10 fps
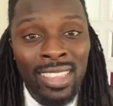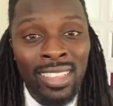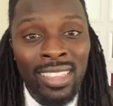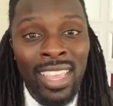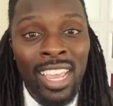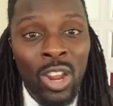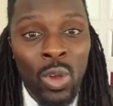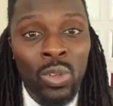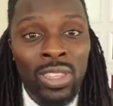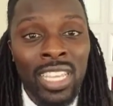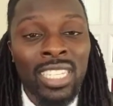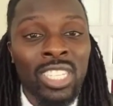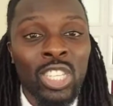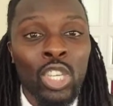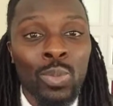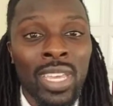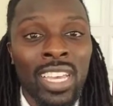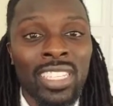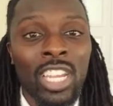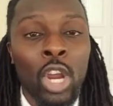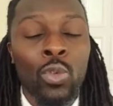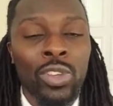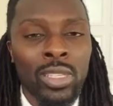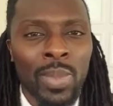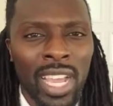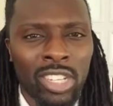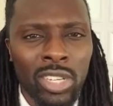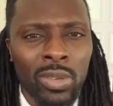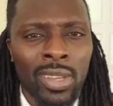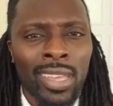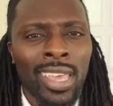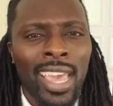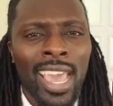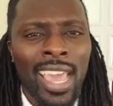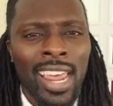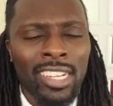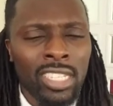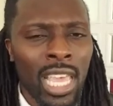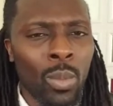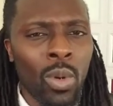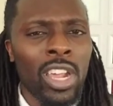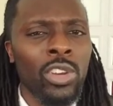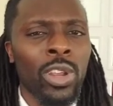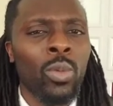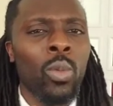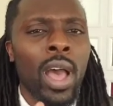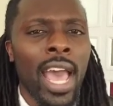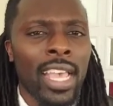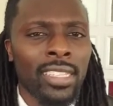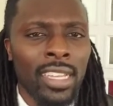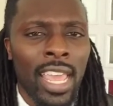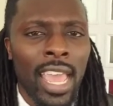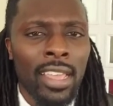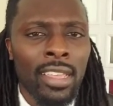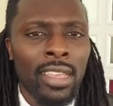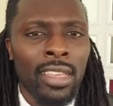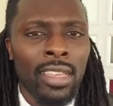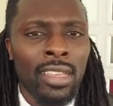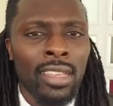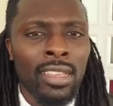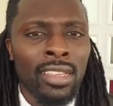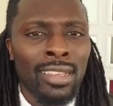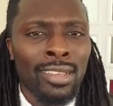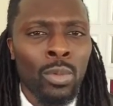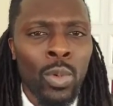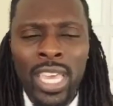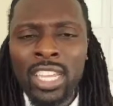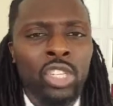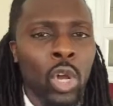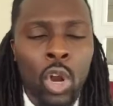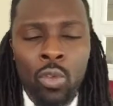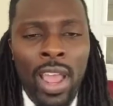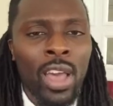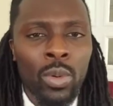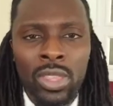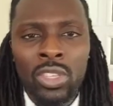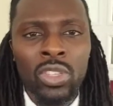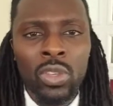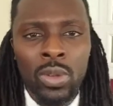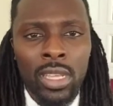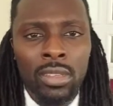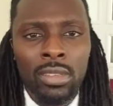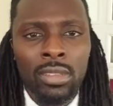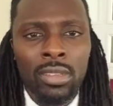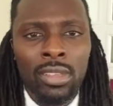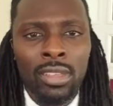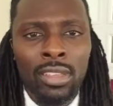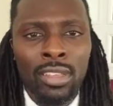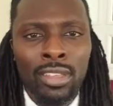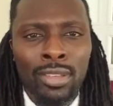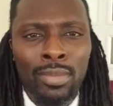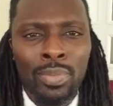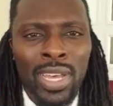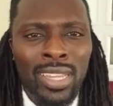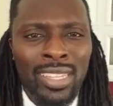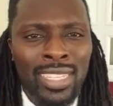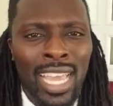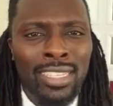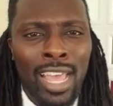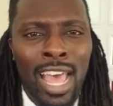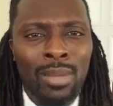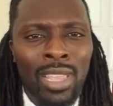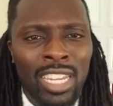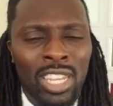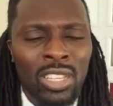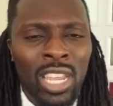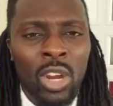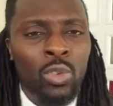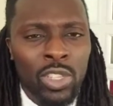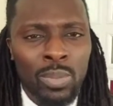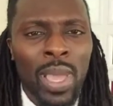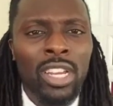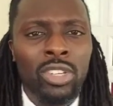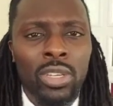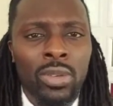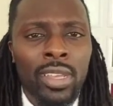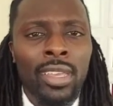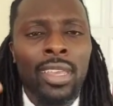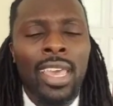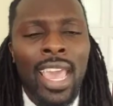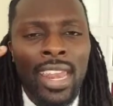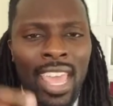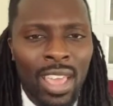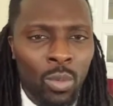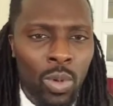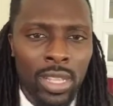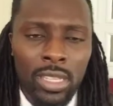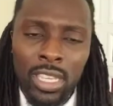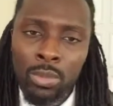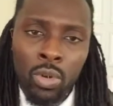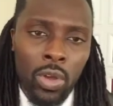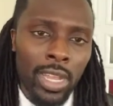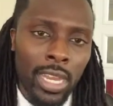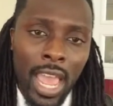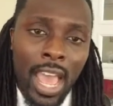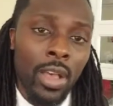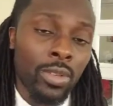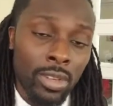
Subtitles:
they don't listen to you because they don't respect you. And I just kept wondering, why is it that we can joke around with these students, but at the same time, they don't respect you? And then once he broke it down